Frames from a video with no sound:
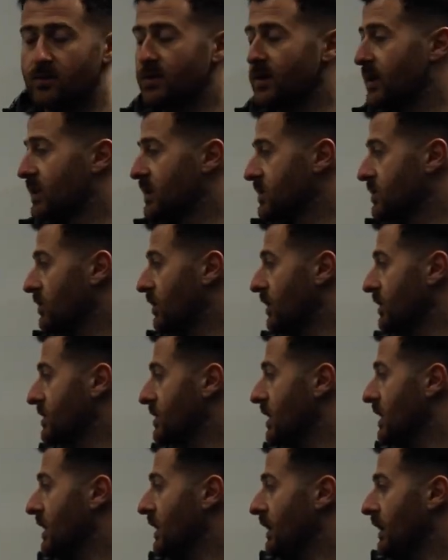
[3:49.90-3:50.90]
overhead squats,
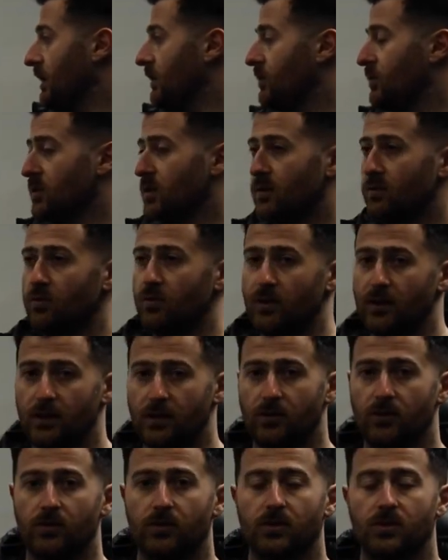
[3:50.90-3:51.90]
if you have really
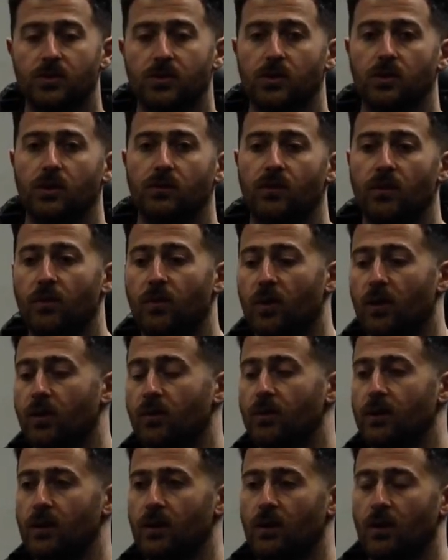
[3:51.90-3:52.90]
good control of your body
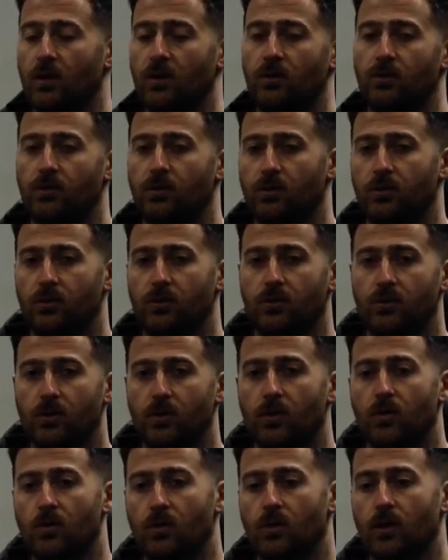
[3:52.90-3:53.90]
weight, you
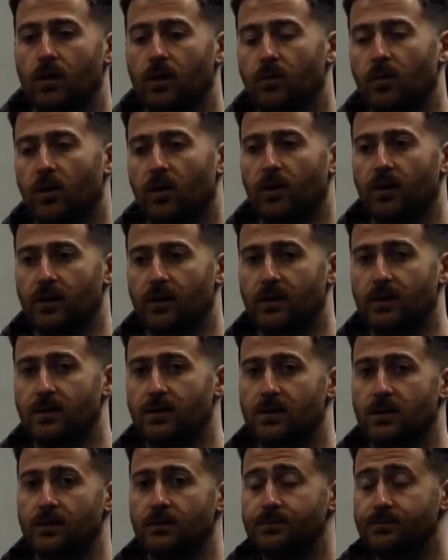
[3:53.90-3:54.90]
know where your body
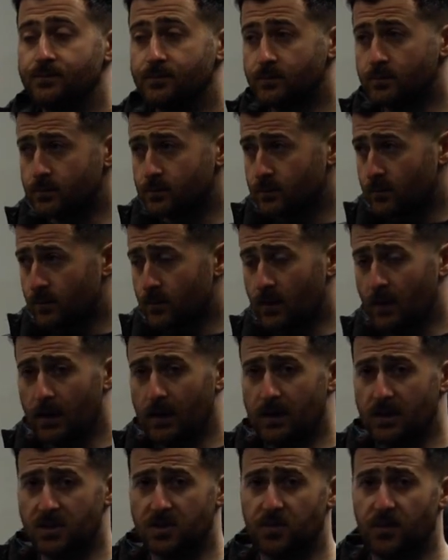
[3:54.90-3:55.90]
is
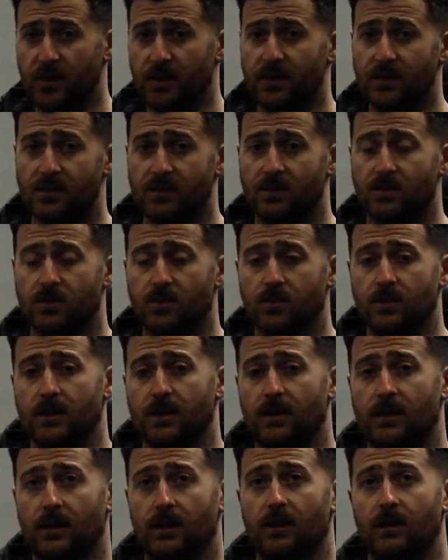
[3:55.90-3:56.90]
in space. So it's,
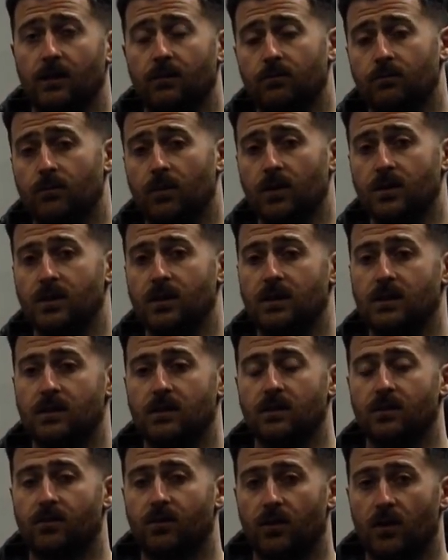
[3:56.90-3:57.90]
again, much
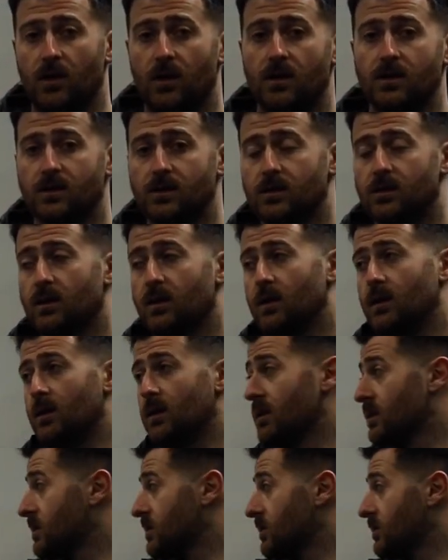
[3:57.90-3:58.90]
easier for us
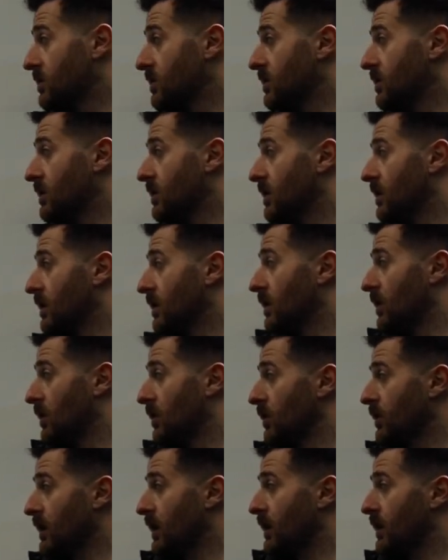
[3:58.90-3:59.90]
to
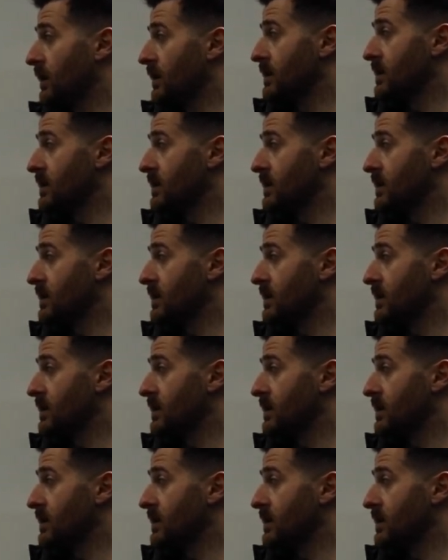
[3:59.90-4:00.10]
look at